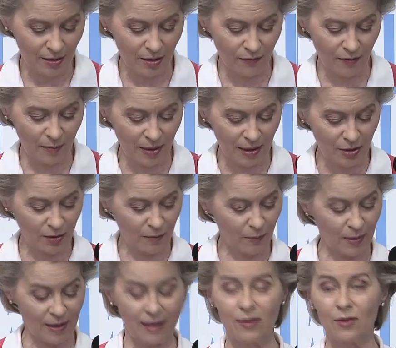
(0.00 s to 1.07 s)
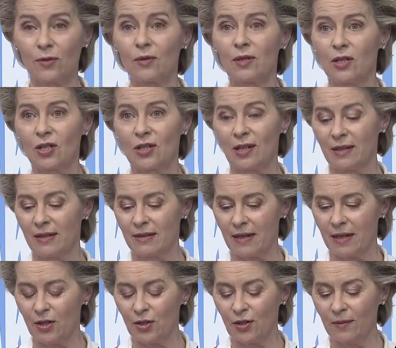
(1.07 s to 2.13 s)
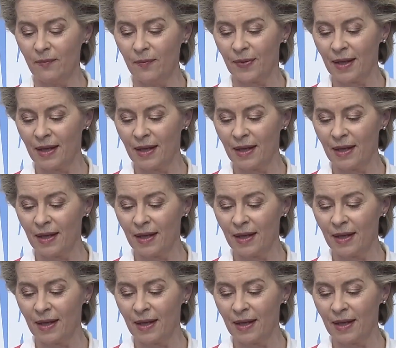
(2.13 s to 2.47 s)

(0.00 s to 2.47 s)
of the Belgian plan to digitalization.